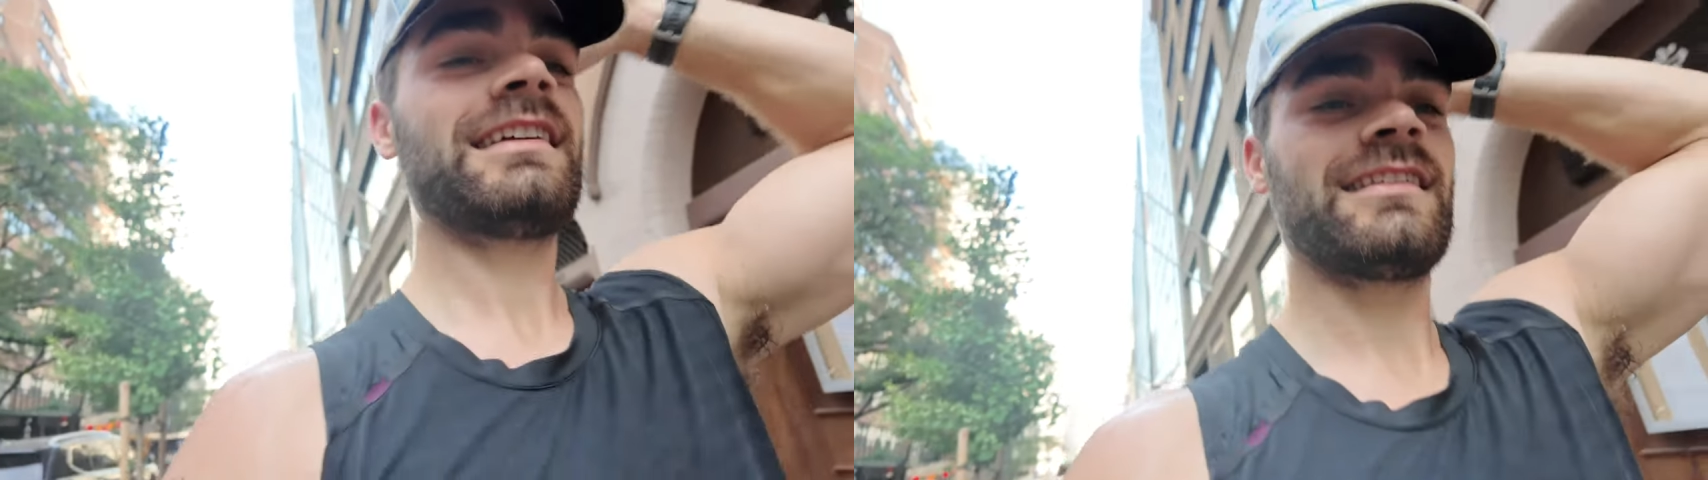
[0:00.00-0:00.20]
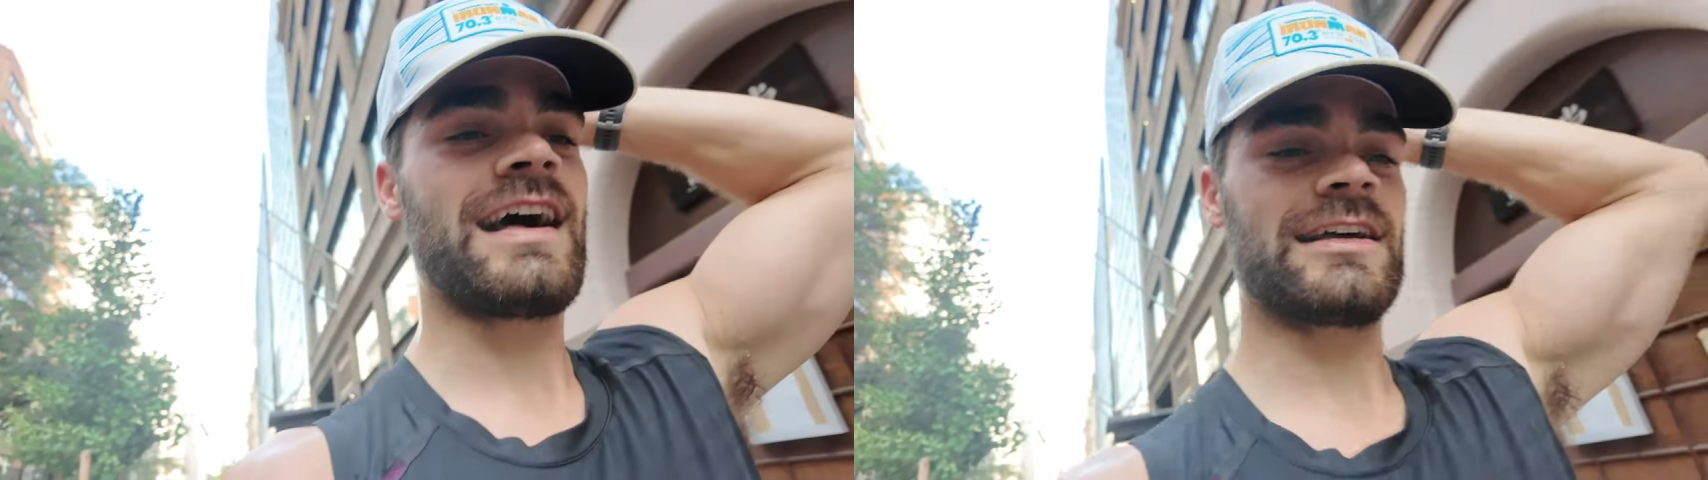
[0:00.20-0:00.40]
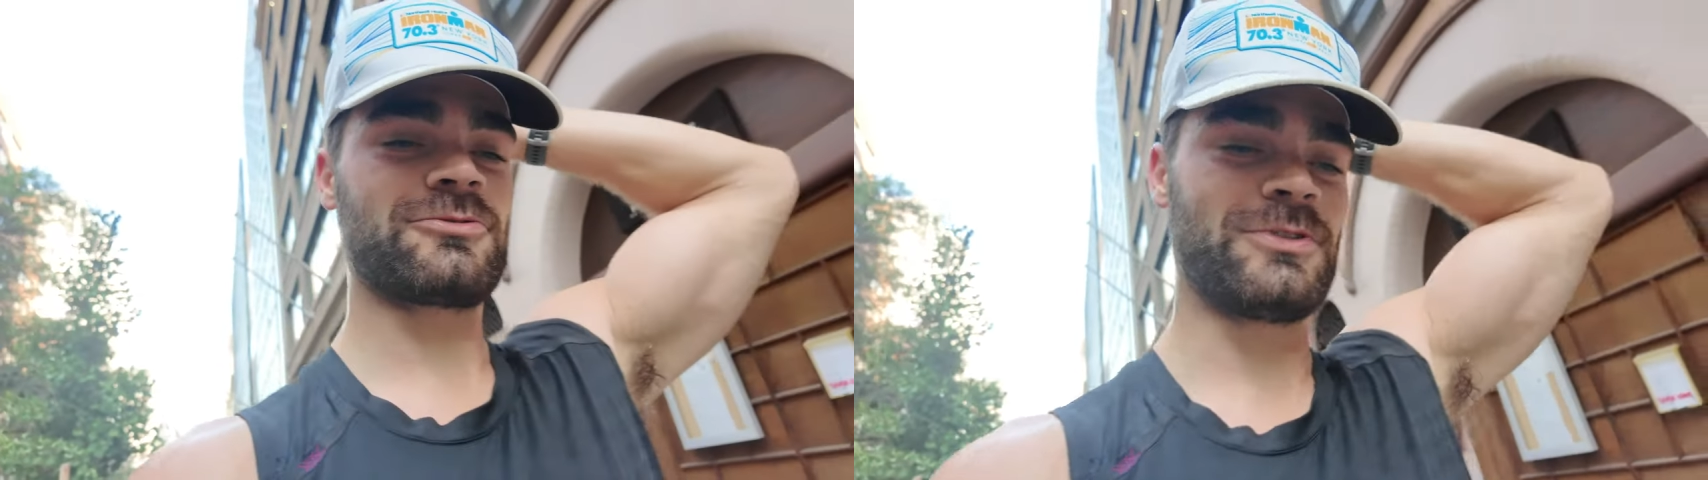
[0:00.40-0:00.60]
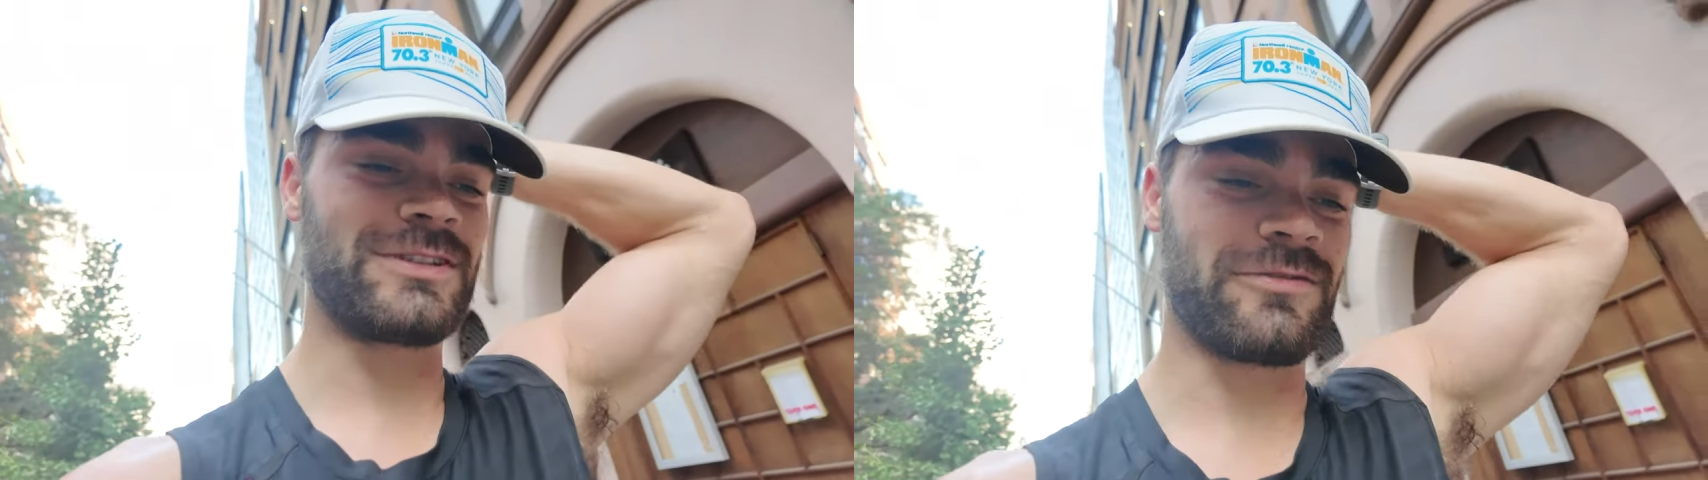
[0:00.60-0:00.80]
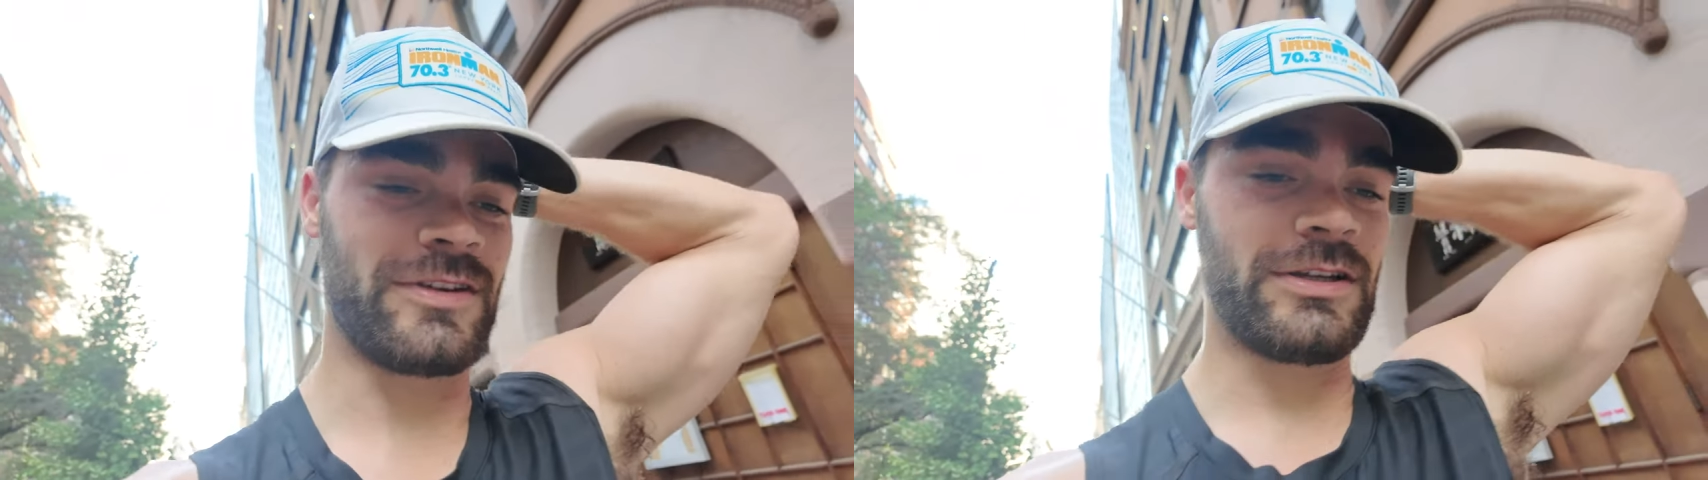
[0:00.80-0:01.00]
last
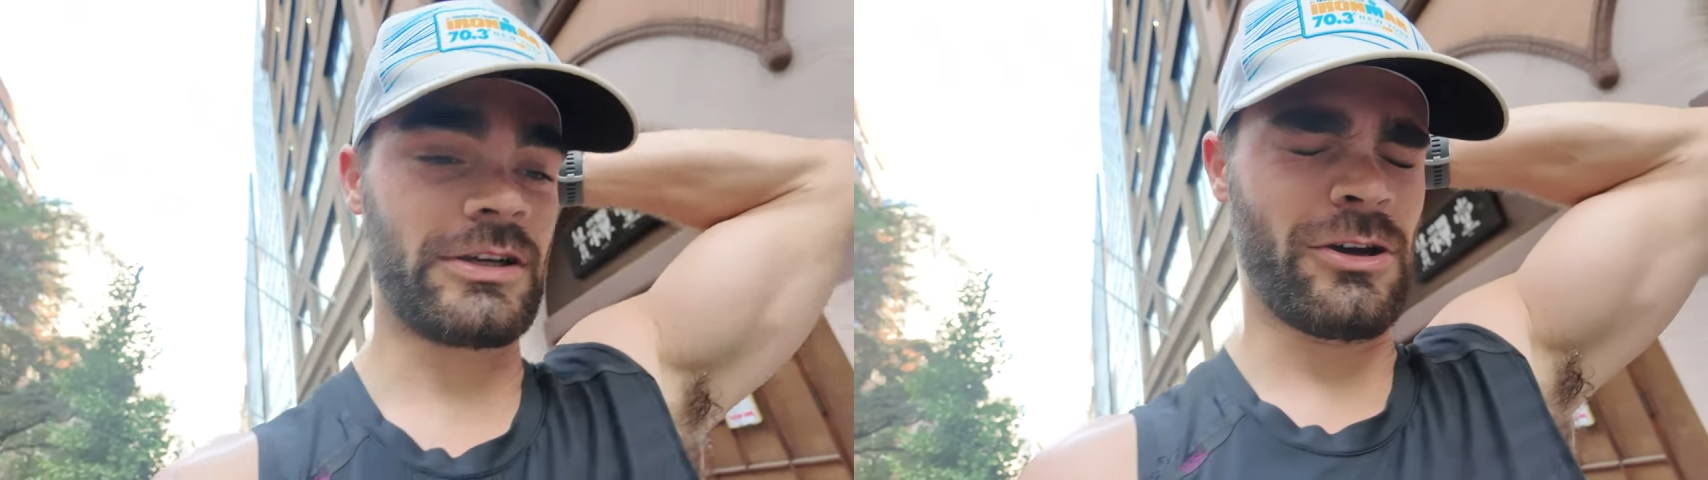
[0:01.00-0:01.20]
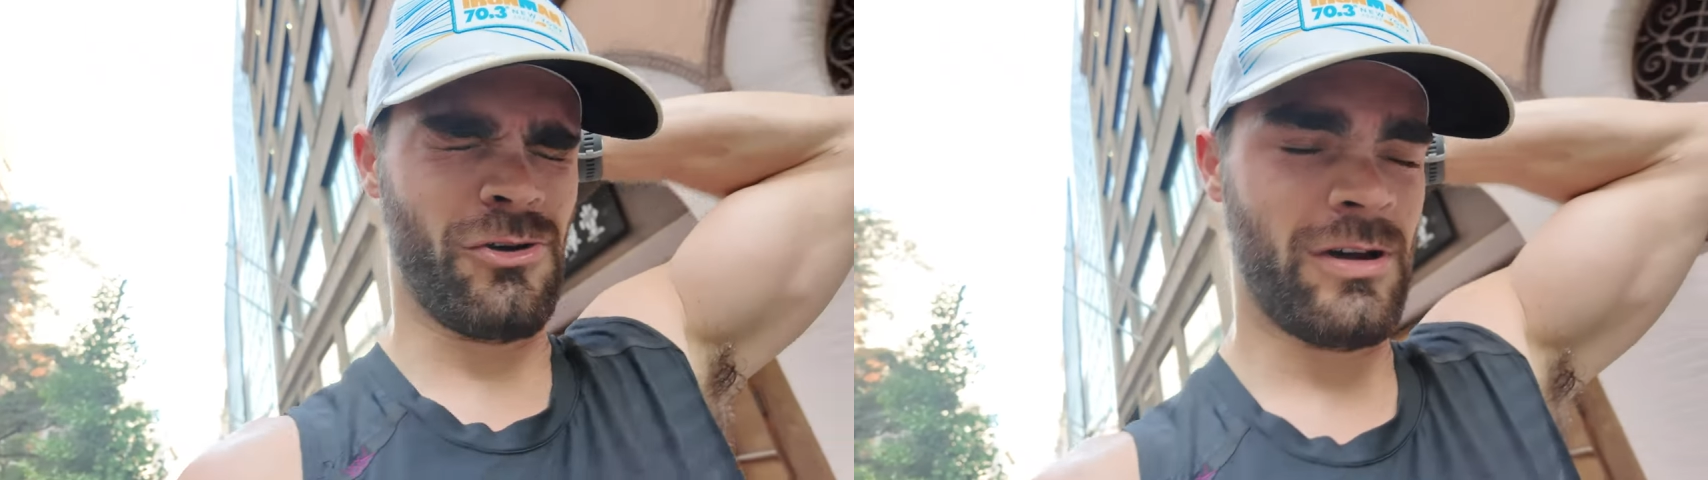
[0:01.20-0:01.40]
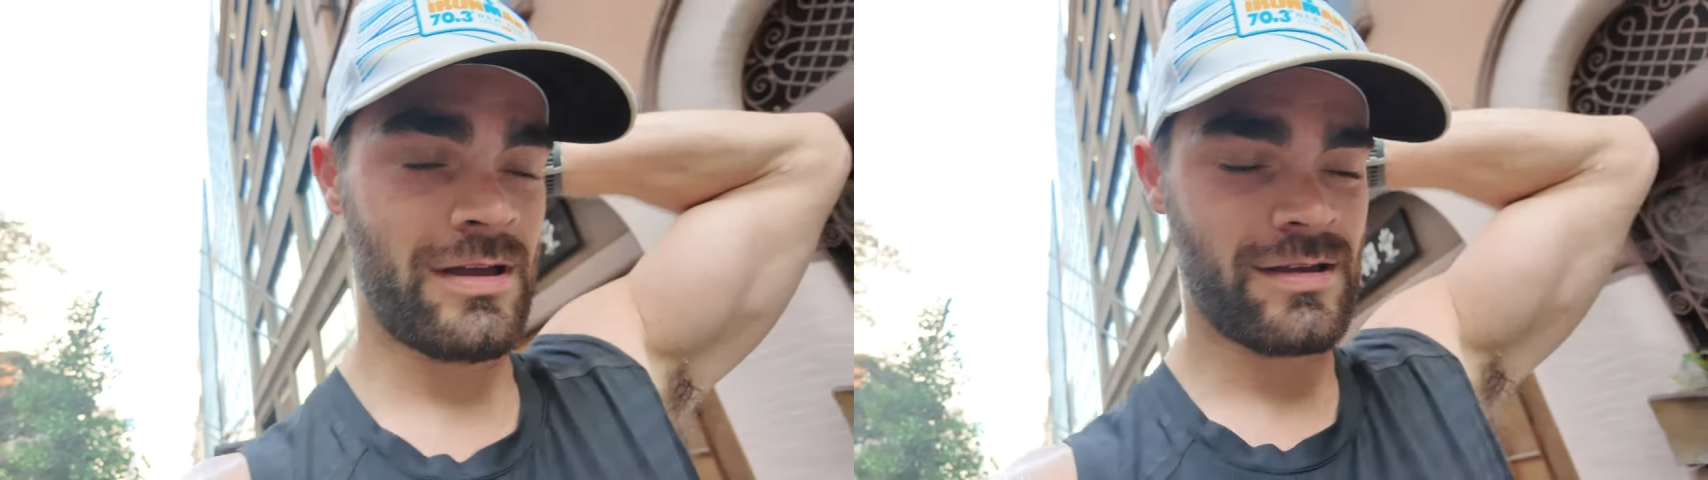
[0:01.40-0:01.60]
week's video